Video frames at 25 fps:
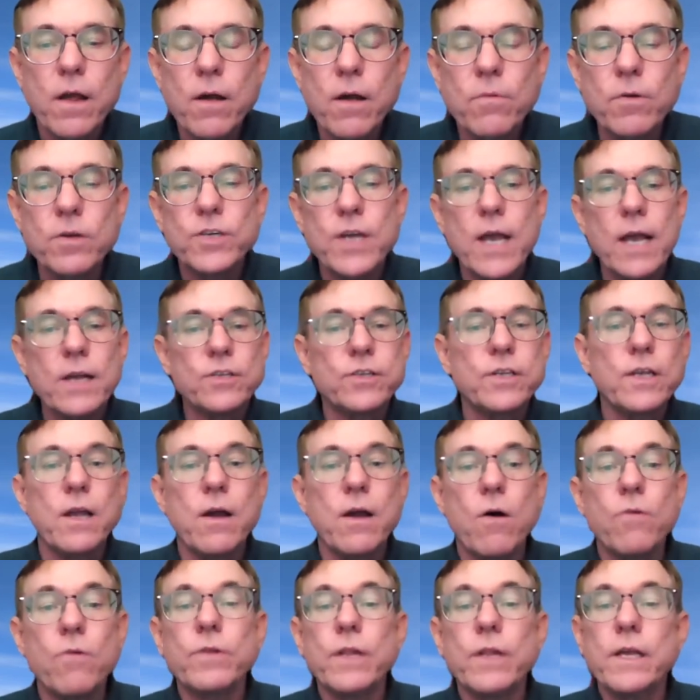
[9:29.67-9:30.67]
which actually
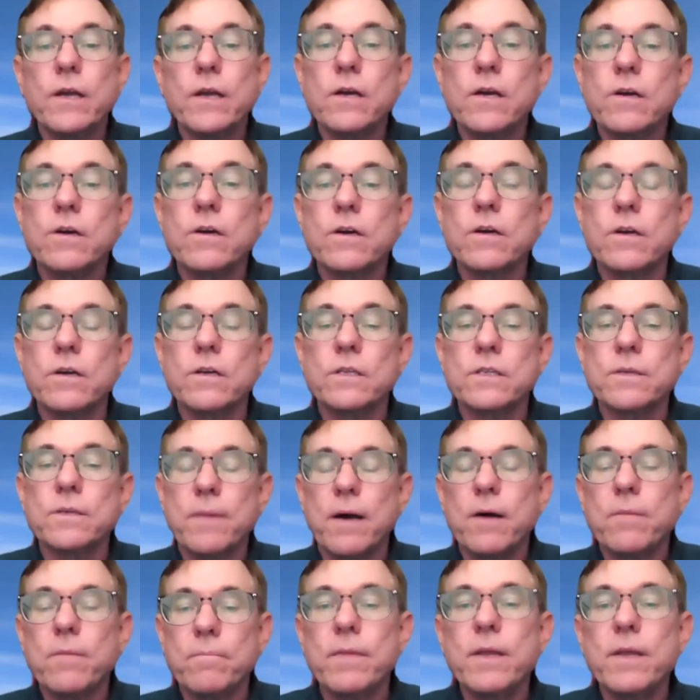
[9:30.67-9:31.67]
only occurs
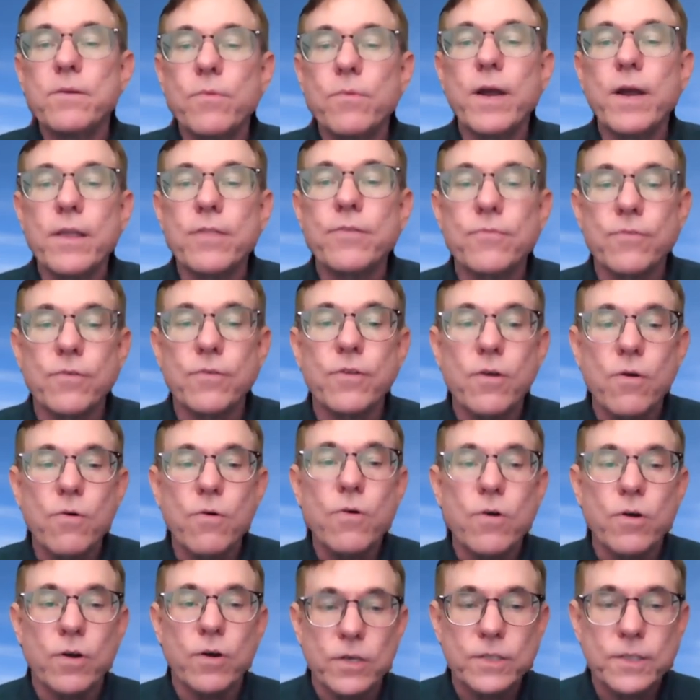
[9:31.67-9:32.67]
about midway through the
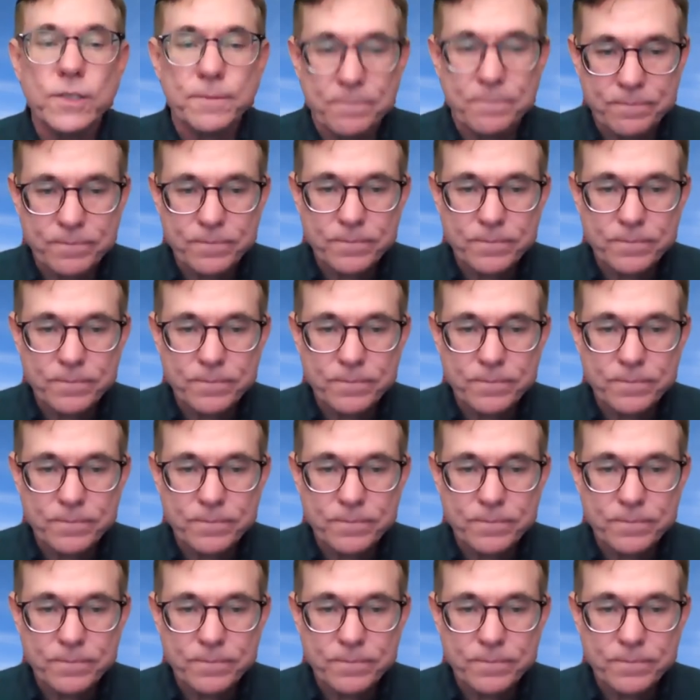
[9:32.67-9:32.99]
course.